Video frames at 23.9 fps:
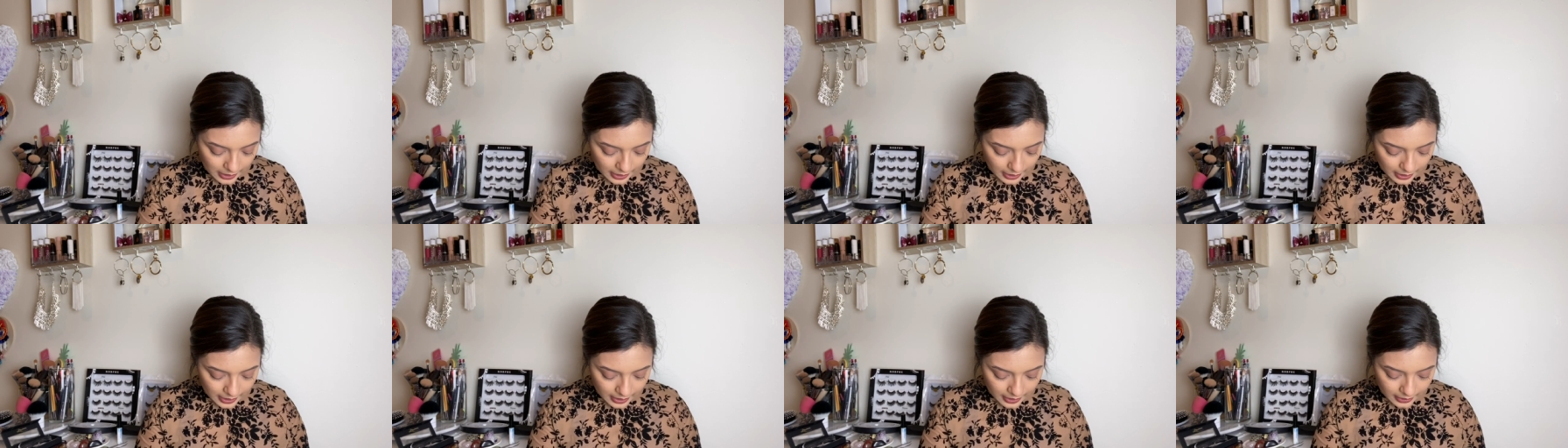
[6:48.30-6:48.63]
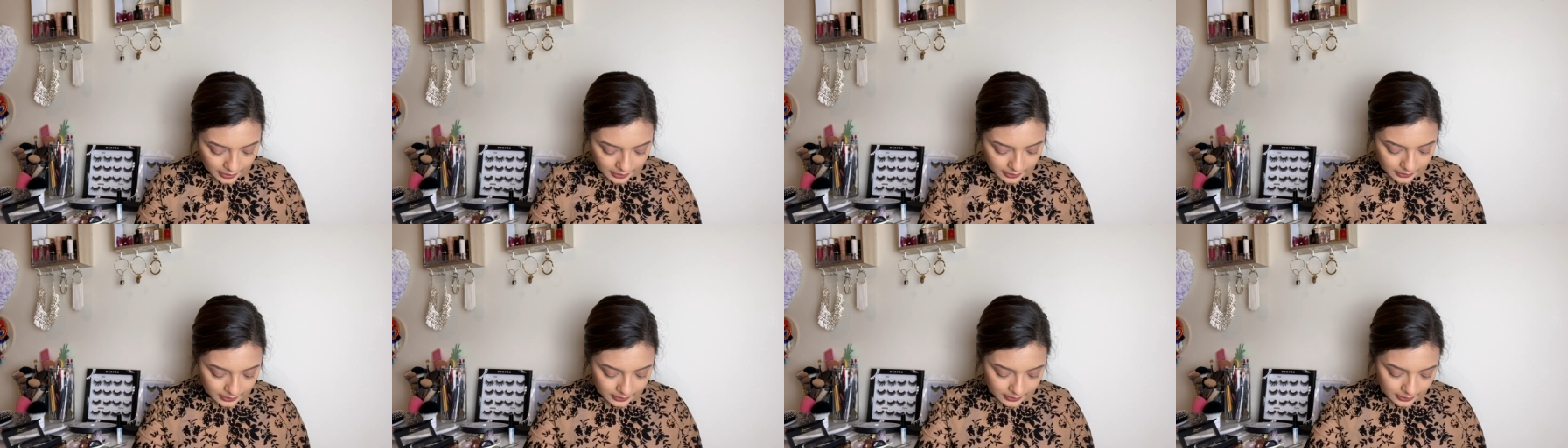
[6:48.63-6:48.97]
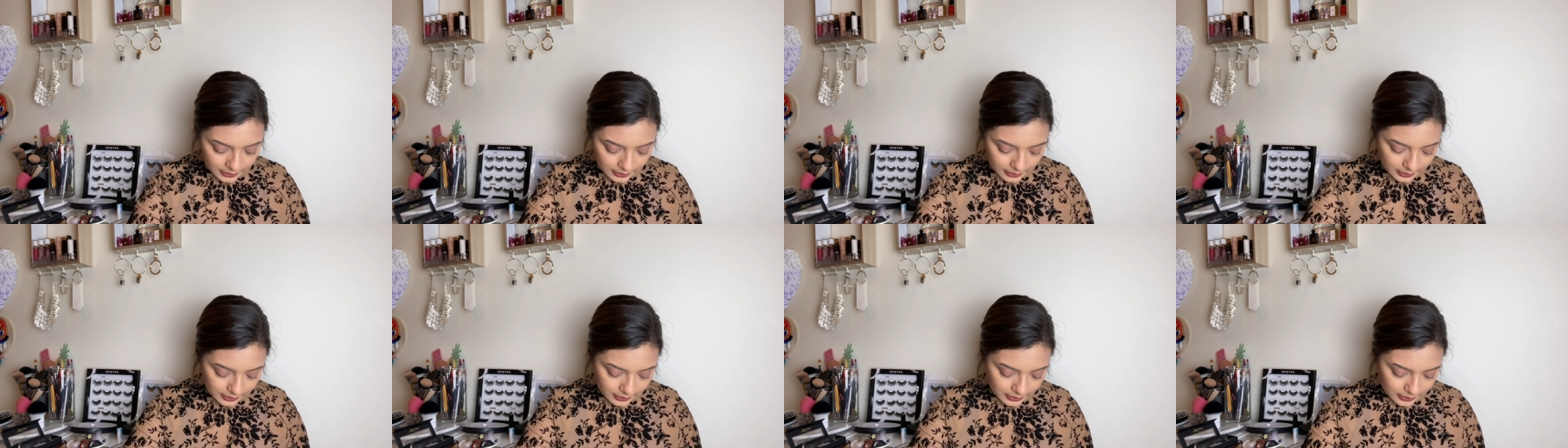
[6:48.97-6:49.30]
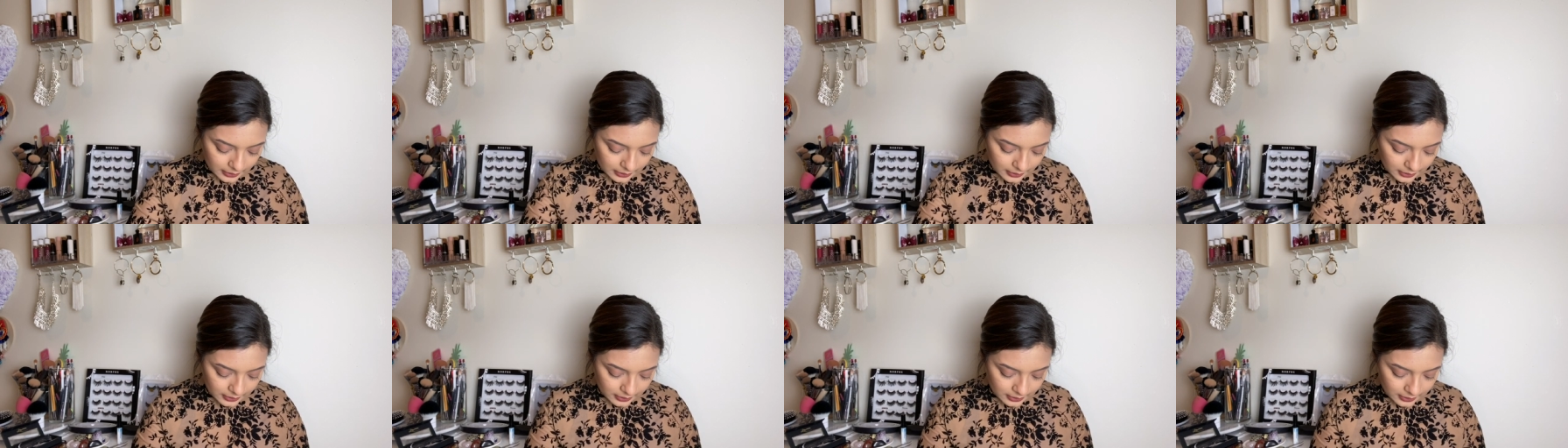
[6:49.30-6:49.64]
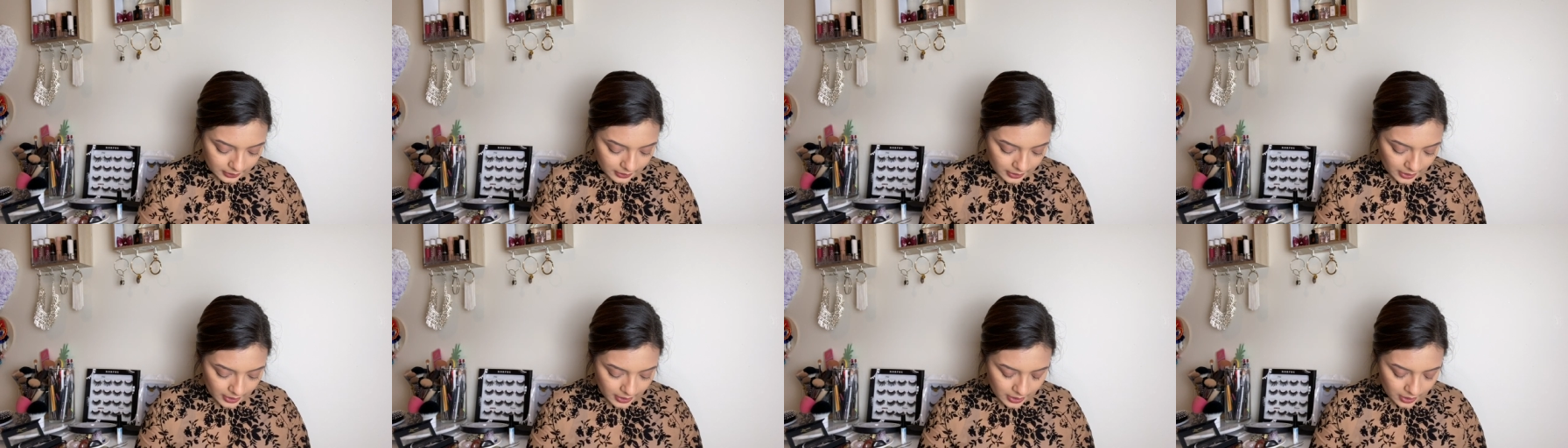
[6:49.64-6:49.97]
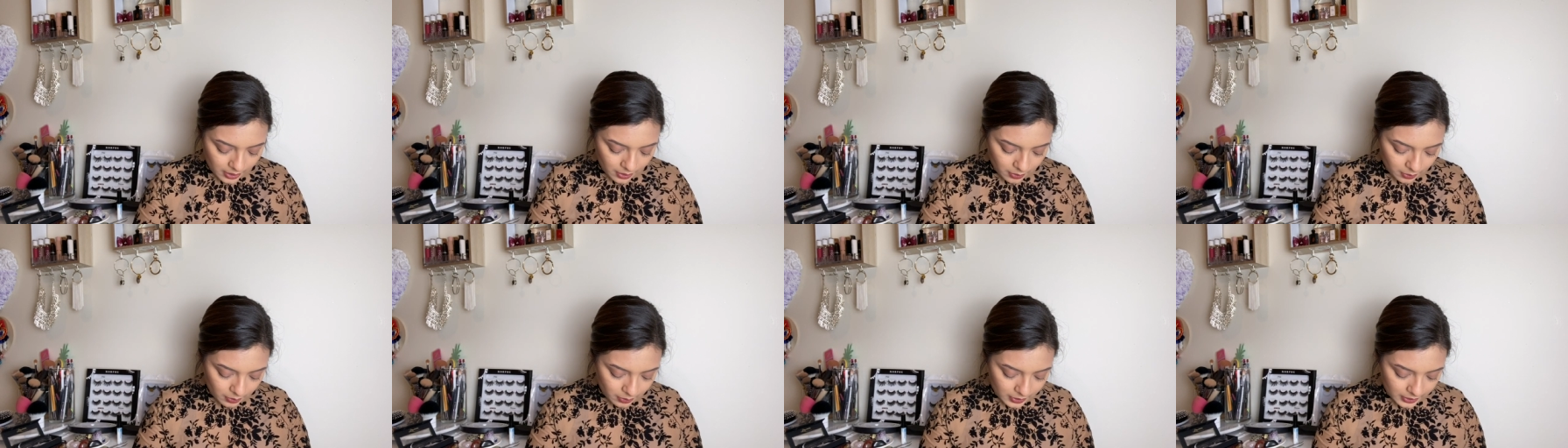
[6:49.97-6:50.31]
and
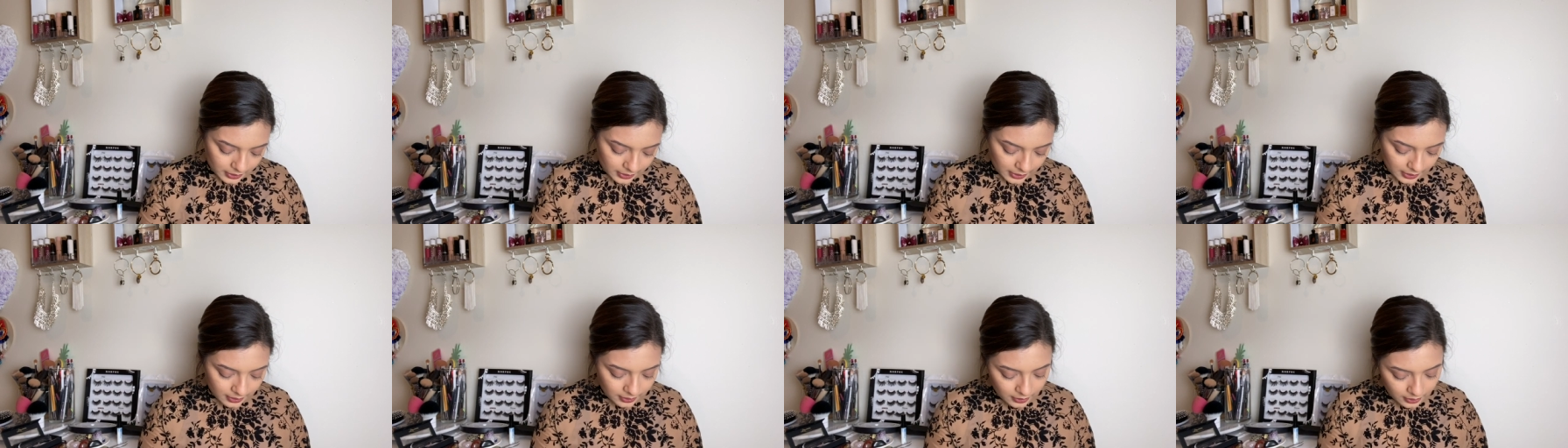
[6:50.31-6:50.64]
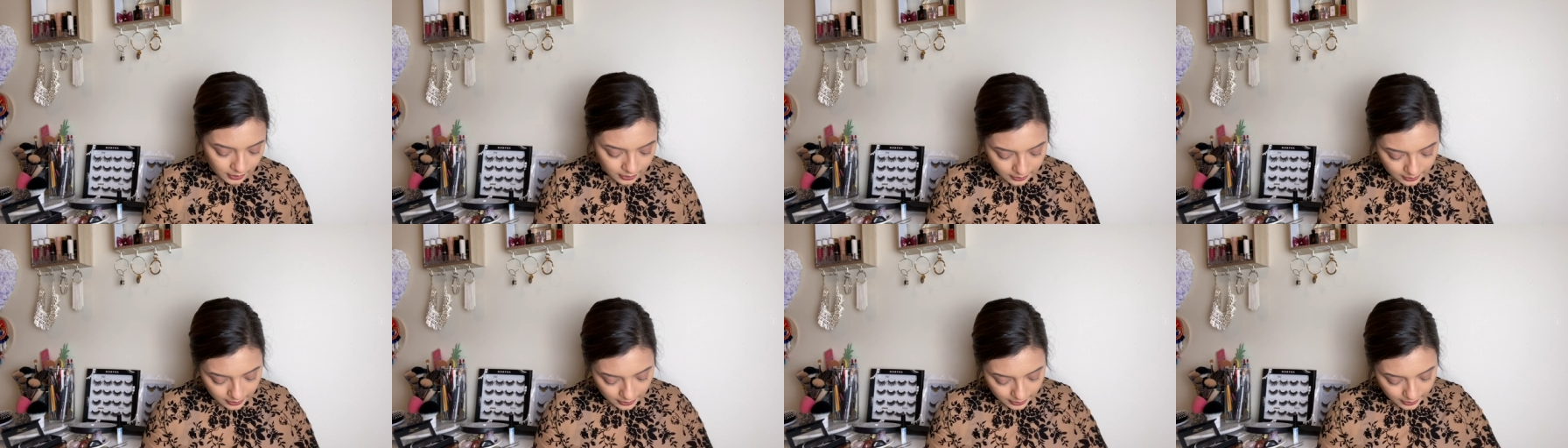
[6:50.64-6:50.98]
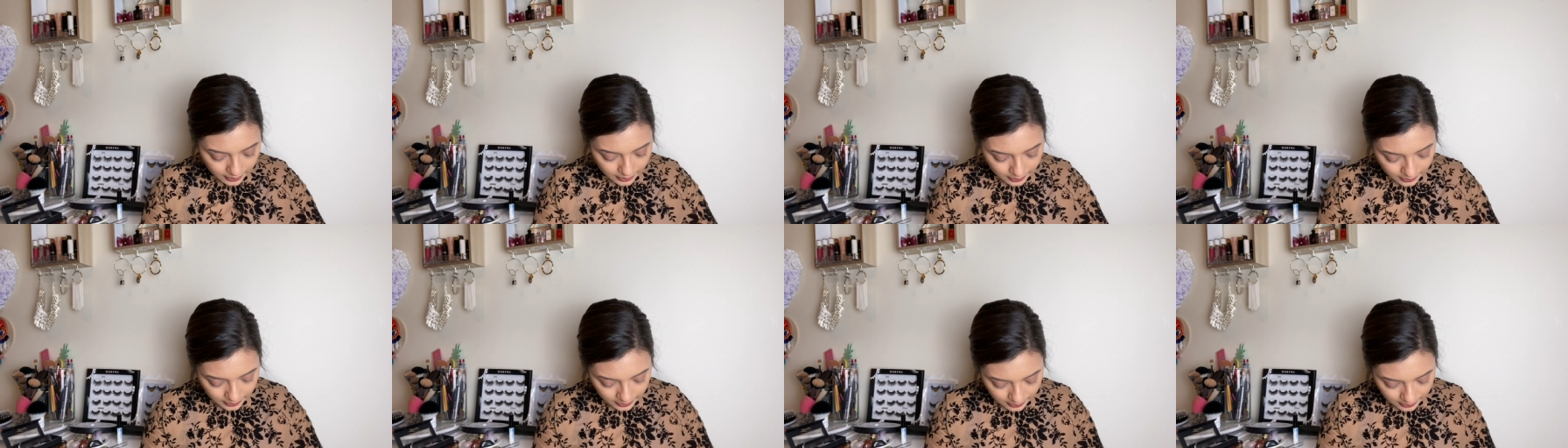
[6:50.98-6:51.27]
see what they look like.